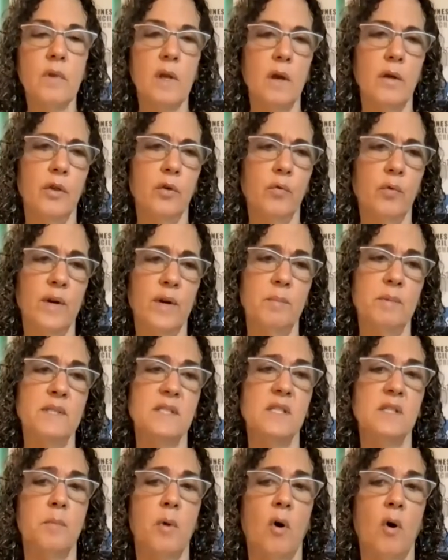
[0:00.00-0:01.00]
The Green
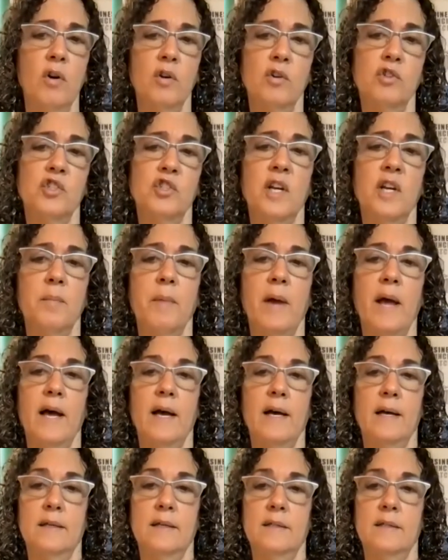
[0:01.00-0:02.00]
Business Partnership
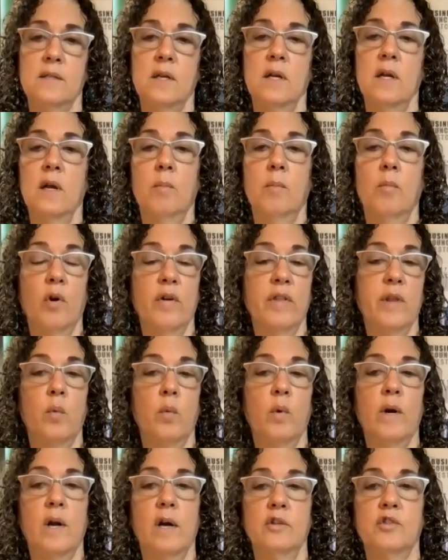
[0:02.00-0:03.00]
has more than
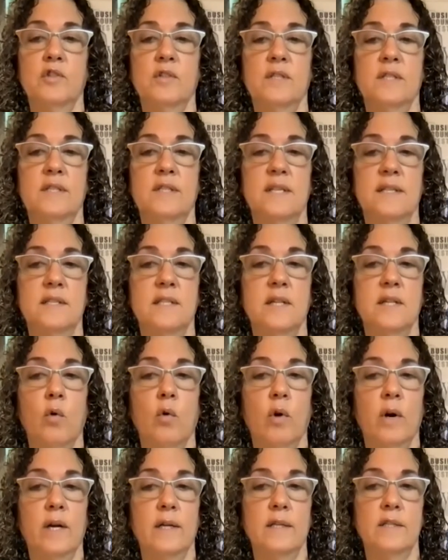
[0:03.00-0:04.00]
160
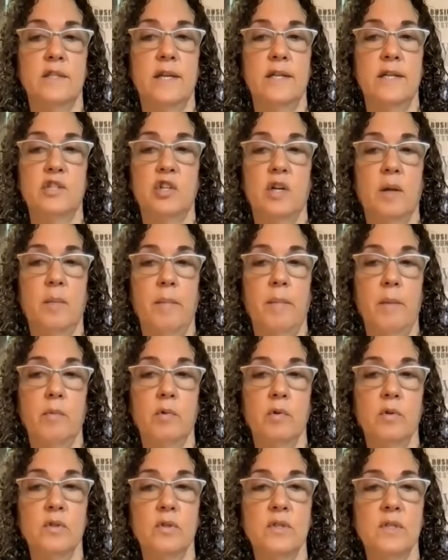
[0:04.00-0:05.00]
organizational
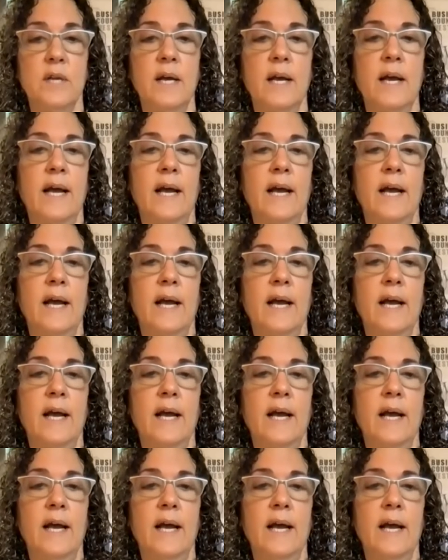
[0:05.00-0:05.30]
members,